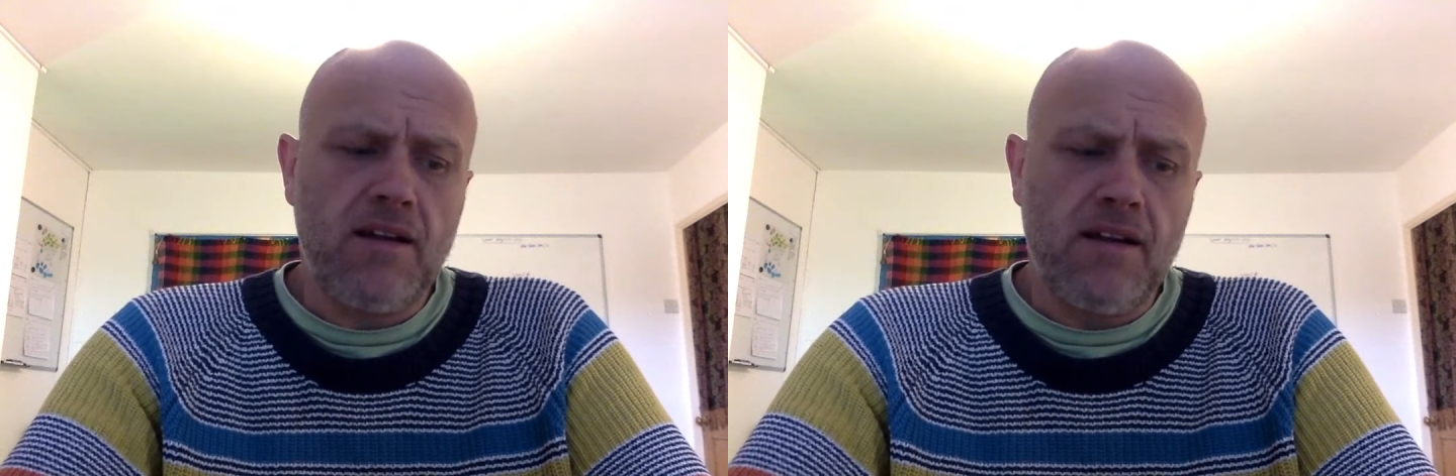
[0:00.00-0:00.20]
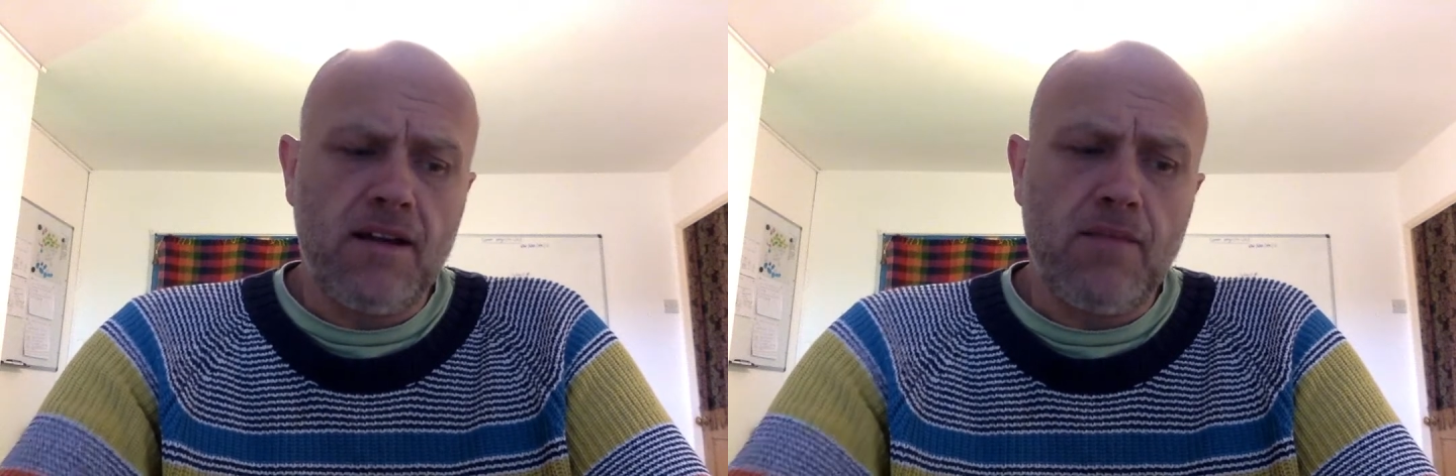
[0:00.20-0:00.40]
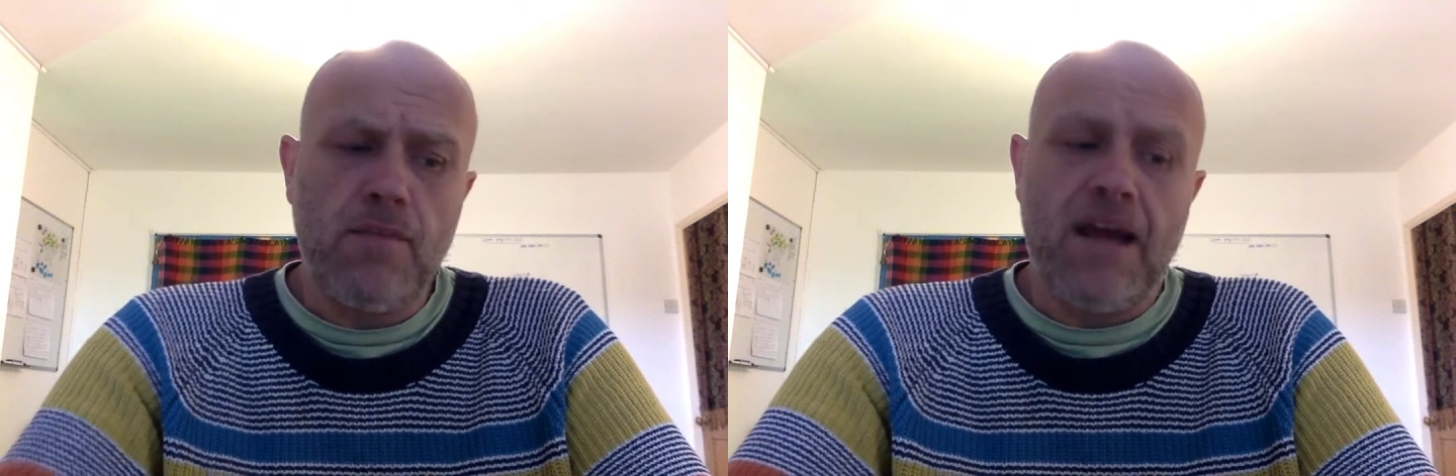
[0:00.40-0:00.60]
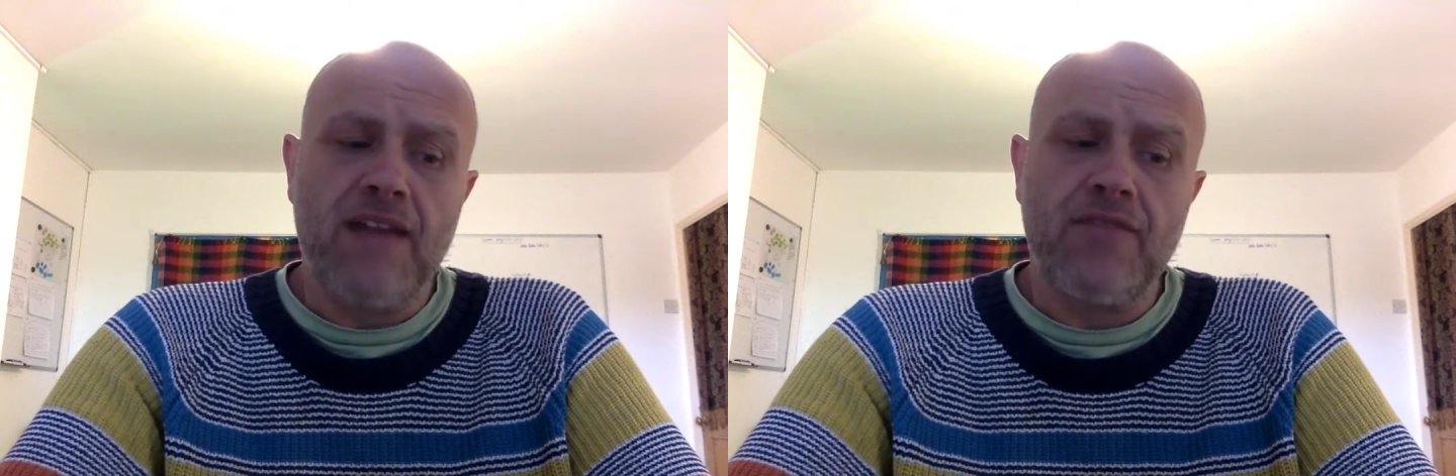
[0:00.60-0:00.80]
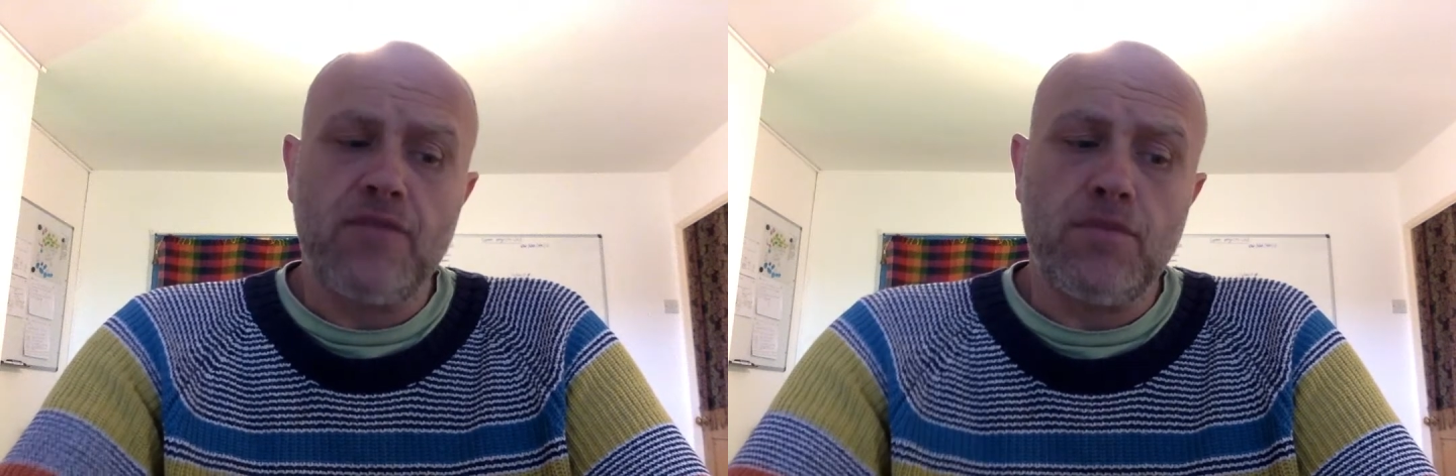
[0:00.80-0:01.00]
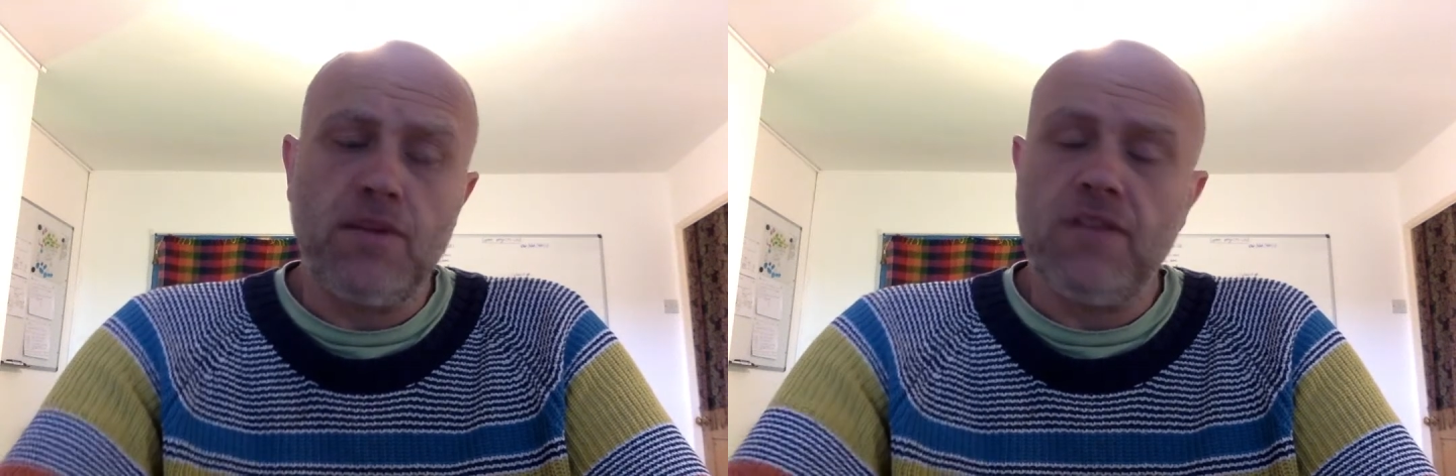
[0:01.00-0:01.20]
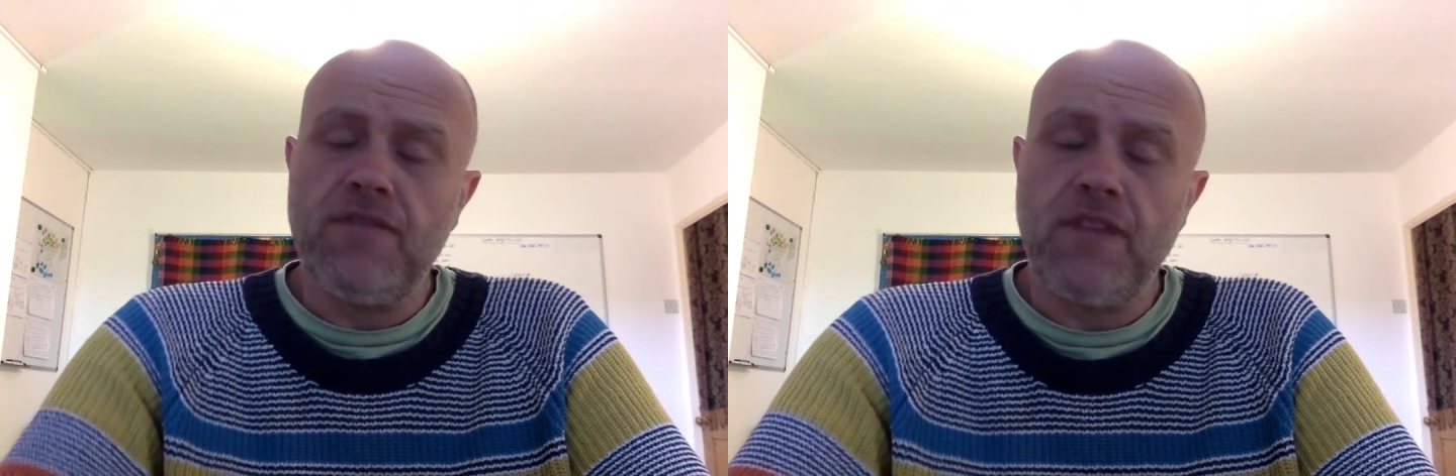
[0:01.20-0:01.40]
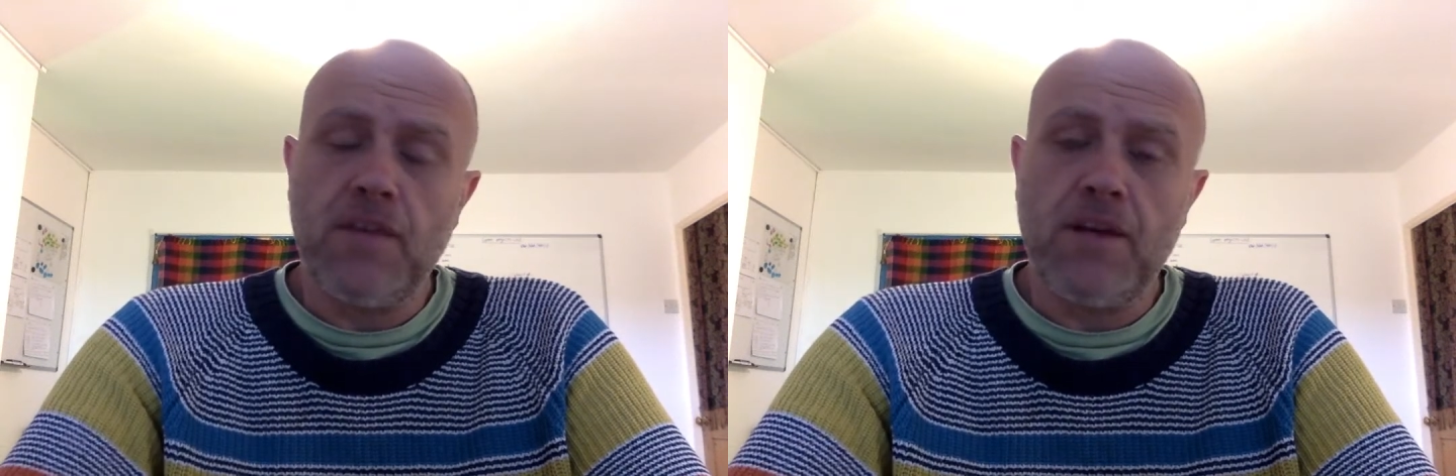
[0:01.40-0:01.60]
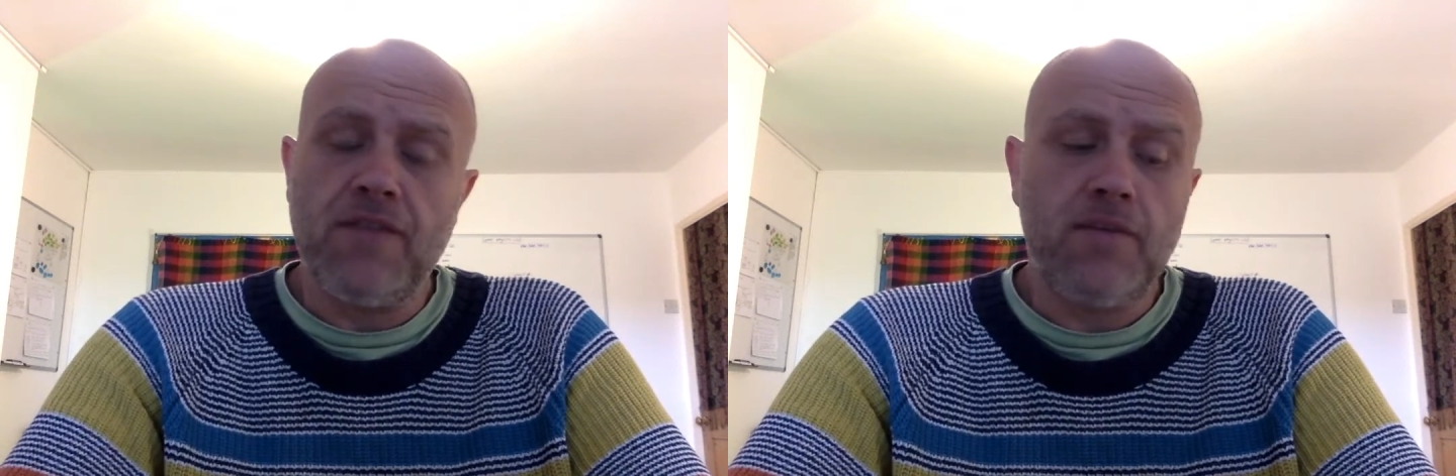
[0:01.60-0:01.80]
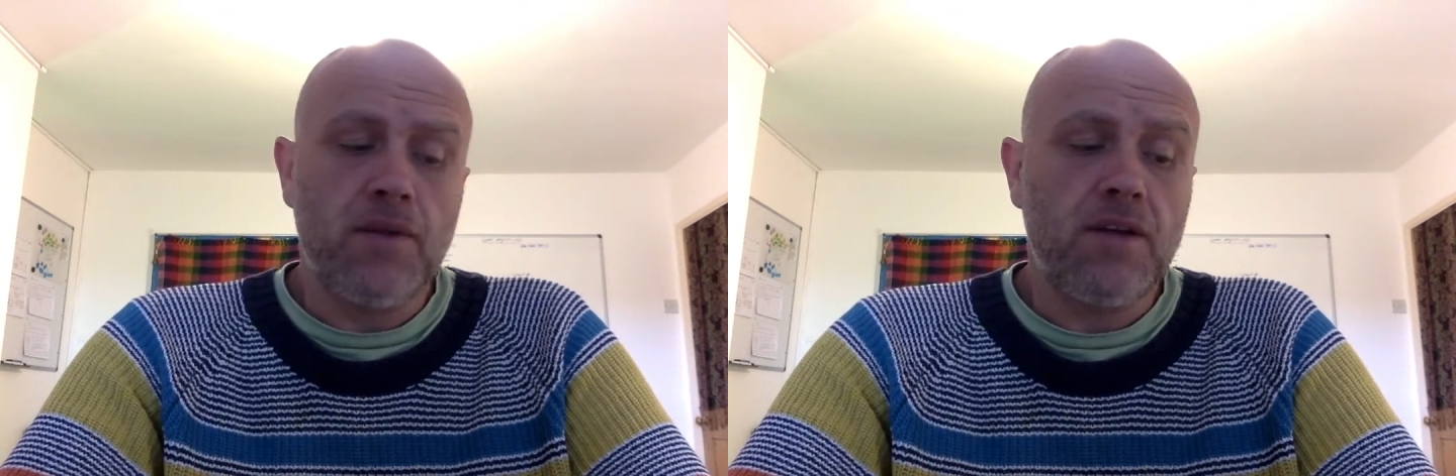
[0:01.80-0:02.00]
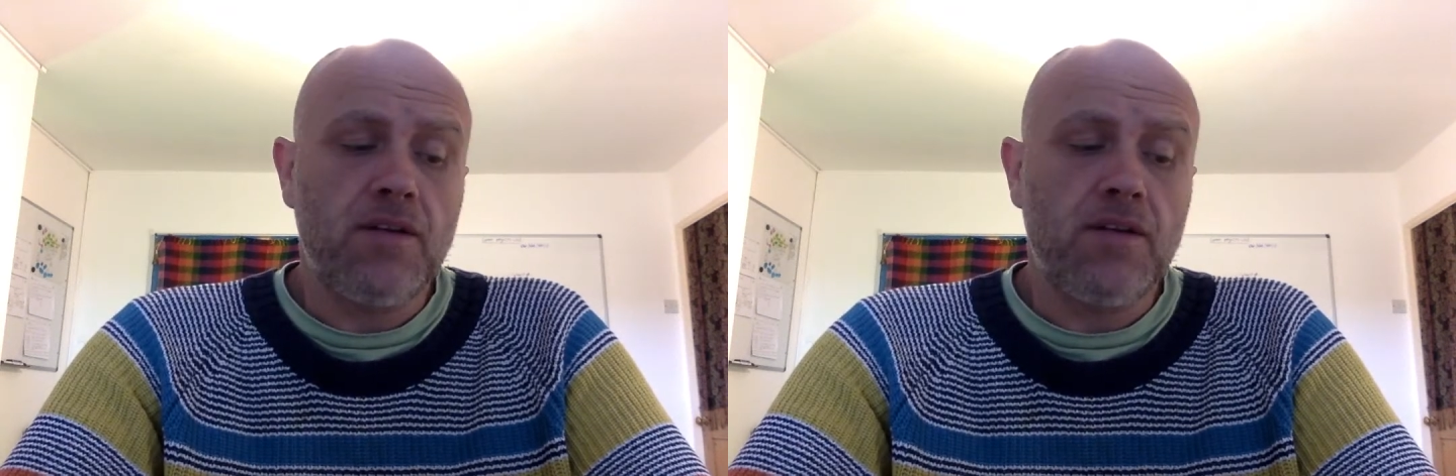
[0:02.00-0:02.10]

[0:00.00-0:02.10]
an impactful bit of feedback for me,